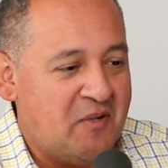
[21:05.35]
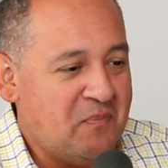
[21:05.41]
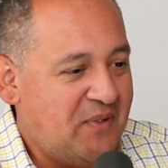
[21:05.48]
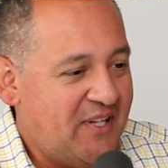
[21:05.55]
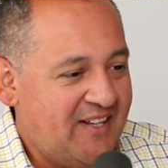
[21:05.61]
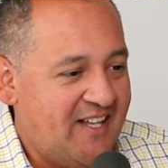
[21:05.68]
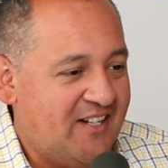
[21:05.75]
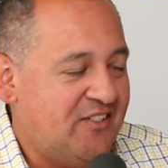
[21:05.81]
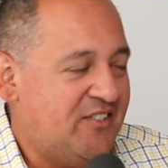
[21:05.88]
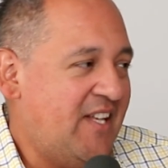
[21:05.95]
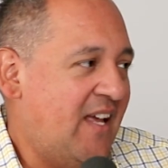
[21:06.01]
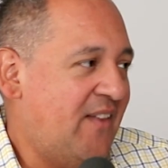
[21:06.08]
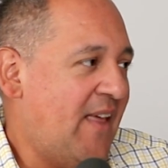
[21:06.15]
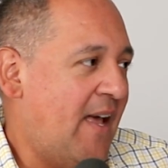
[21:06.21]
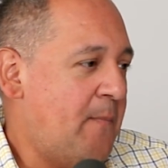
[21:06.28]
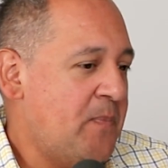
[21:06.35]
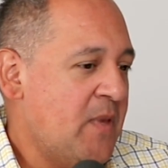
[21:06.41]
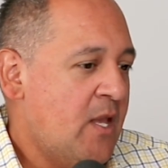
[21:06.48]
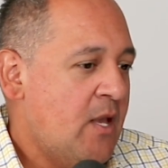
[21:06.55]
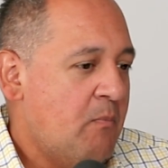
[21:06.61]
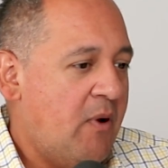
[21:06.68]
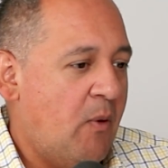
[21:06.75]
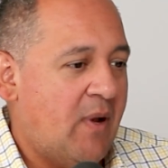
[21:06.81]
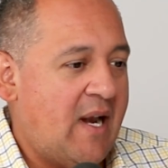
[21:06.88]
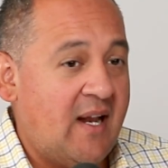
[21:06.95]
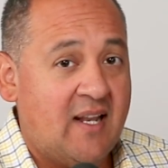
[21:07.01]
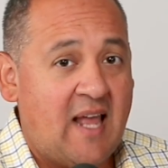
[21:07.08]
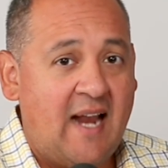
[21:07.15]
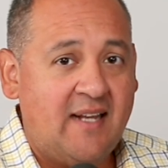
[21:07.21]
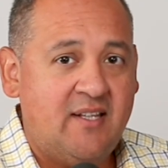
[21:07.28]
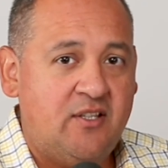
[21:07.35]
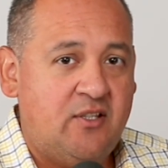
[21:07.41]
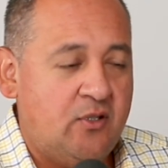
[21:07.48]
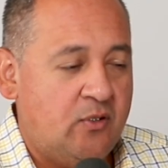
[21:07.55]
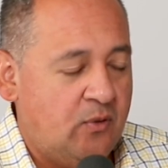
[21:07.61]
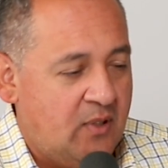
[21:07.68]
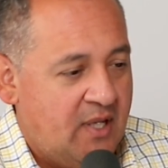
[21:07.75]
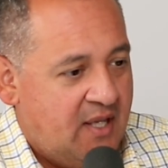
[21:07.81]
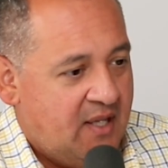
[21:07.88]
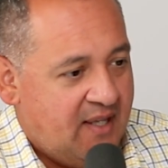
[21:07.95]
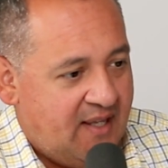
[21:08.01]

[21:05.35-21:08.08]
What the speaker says: Completely understand that. But what I'd like to do